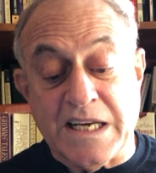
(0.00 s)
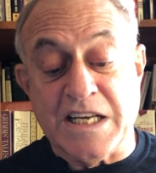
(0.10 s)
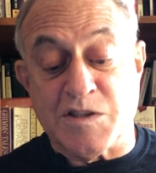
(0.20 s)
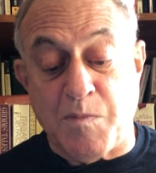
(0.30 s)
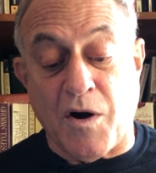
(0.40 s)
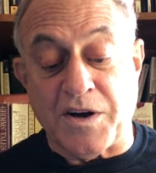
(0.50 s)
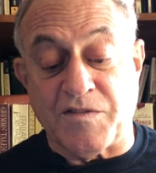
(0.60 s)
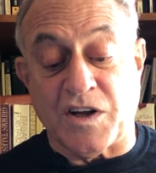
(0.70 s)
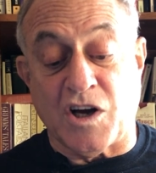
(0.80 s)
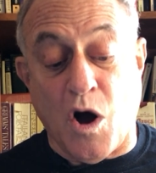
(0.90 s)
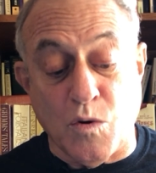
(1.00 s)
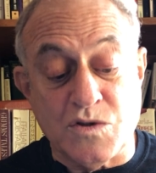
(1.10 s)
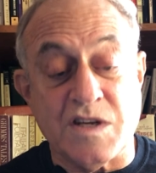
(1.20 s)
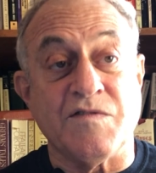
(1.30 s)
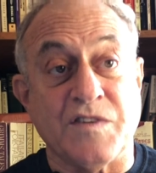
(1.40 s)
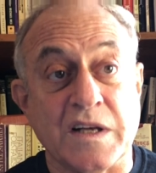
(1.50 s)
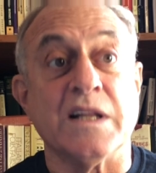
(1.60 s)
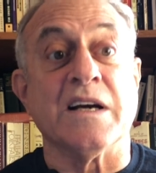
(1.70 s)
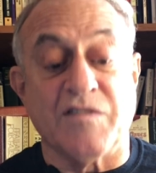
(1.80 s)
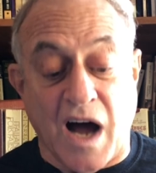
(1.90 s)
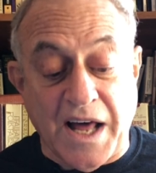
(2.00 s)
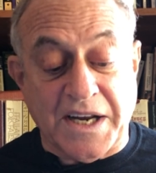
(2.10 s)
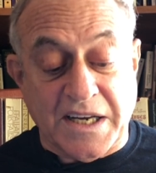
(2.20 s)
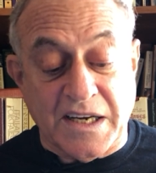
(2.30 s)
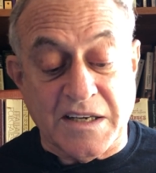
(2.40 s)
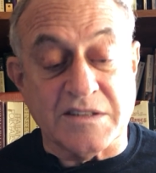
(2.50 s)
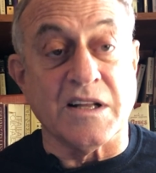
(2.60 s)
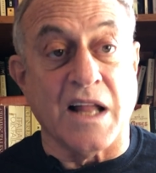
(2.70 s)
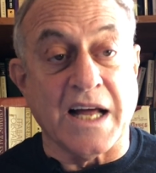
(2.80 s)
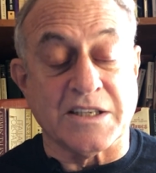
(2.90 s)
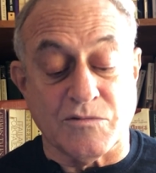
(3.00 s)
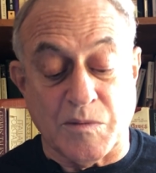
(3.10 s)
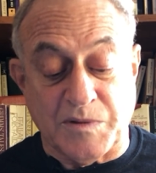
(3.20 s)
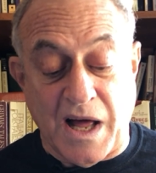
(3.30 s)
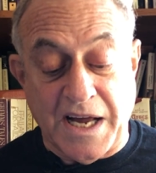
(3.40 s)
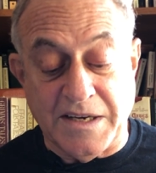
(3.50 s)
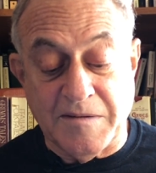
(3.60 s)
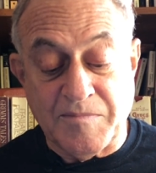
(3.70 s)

is part of the cozy feeling of Hanukkah," the Latke replied.